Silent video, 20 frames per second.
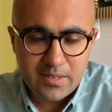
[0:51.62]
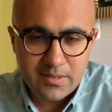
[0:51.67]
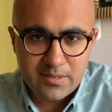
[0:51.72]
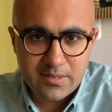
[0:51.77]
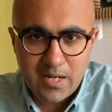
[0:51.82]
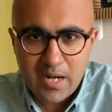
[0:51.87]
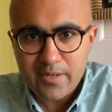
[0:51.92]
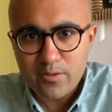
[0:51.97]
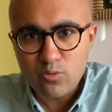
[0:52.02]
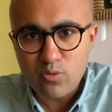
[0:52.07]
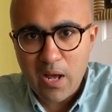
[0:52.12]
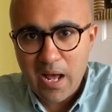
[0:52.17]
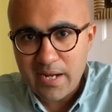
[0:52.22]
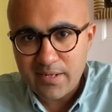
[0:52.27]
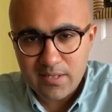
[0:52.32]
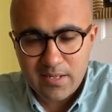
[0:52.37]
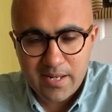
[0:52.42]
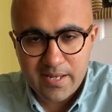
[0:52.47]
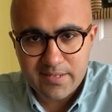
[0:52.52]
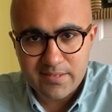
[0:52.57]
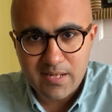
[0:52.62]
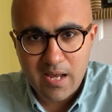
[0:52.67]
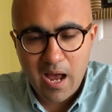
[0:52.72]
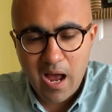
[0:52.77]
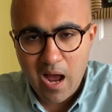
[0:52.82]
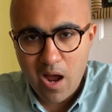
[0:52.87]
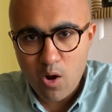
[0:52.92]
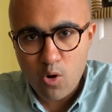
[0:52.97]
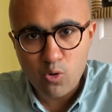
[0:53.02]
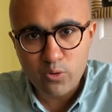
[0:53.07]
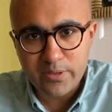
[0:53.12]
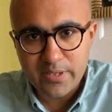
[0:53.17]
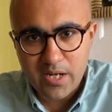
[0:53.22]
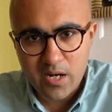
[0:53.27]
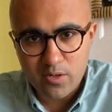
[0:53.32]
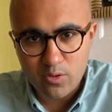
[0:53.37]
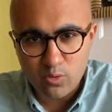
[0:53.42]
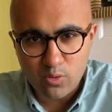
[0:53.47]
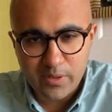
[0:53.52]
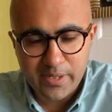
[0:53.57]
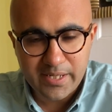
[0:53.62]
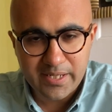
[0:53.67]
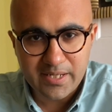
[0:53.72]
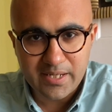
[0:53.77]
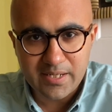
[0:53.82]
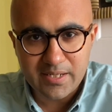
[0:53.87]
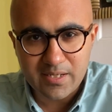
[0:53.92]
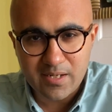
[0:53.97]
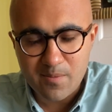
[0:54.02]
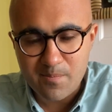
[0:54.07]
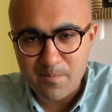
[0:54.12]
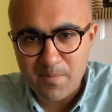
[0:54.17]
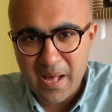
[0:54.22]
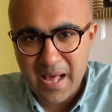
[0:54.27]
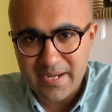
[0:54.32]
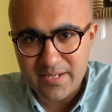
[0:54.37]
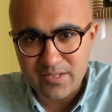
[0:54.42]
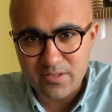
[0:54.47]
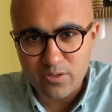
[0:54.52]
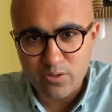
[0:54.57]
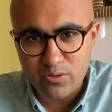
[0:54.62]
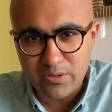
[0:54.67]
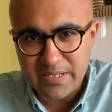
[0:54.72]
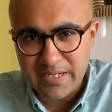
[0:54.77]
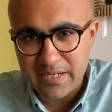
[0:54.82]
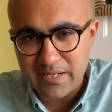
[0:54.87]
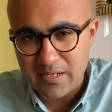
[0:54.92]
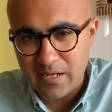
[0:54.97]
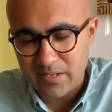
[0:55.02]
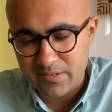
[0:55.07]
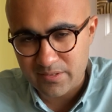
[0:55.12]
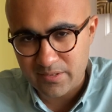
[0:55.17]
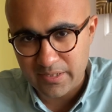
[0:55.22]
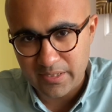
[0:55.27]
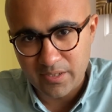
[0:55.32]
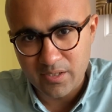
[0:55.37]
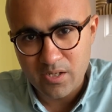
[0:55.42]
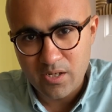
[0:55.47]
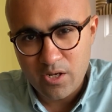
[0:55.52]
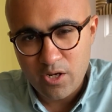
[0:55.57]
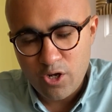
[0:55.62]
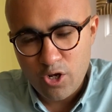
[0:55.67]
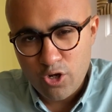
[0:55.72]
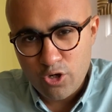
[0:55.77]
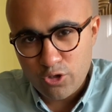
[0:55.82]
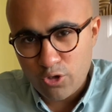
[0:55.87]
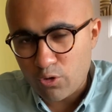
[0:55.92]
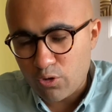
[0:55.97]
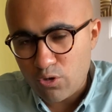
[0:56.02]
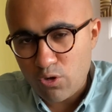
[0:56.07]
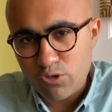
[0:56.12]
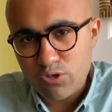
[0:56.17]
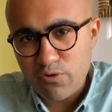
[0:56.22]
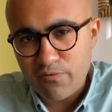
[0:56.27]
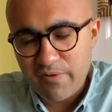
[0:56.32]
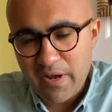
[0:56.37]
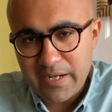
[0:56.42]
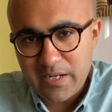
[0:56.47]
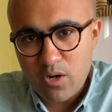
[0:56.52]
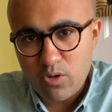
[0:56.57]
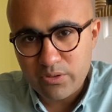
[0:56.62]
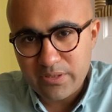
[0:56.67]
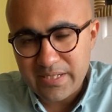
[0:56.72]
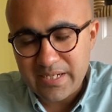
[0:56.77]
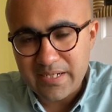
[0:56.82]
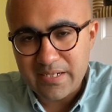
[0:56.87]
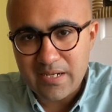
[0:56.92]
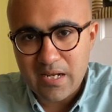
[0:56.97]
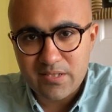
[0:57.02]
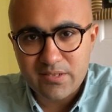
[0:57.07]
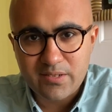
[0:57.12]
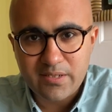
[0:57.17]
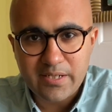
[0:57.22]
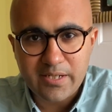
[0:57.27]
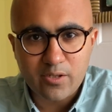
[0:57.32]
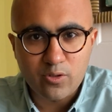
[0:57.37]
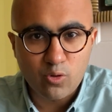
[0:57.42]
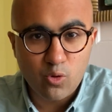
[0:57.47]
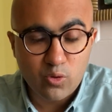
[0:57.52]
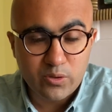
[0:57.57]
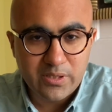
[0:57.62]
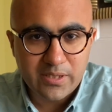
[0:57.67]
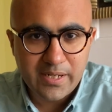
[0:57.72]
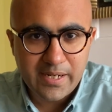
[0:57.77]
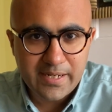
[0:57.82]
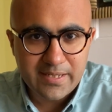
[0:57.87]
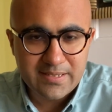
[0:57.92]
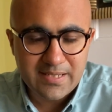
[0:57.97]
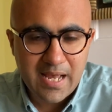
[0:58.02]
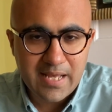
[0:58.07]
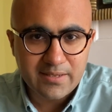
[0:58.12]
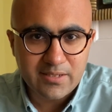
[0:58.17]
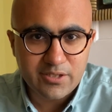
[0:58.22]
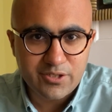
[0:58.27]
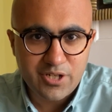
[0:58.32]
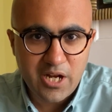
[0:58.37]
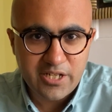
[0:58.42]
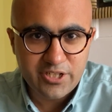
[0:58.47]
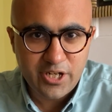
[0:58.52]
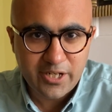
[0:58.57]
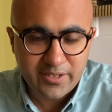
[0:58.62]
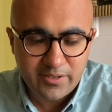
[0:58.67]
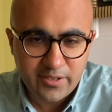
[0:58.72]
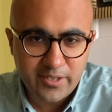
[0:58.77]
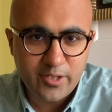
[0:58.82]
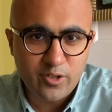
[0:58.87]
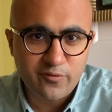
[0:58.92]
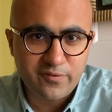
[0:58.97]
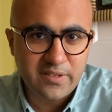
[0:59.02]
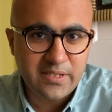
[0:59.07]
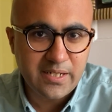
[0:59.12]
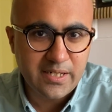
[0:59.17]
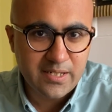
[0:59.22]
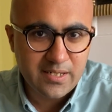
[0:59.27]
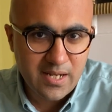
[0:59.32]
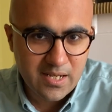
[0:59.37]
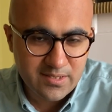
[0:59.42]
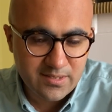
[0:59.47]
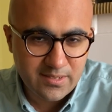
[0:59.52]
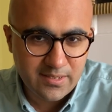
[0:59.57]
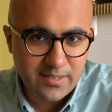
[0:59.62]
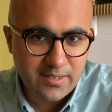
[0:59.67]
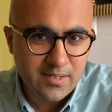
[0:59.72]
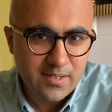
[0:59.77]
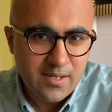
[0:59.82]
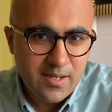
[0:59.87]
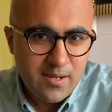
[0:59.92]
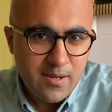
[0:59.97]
try to analyze how they are doing in comparison to the industry. You can also find out the industry growth rates and the trajectory of the industry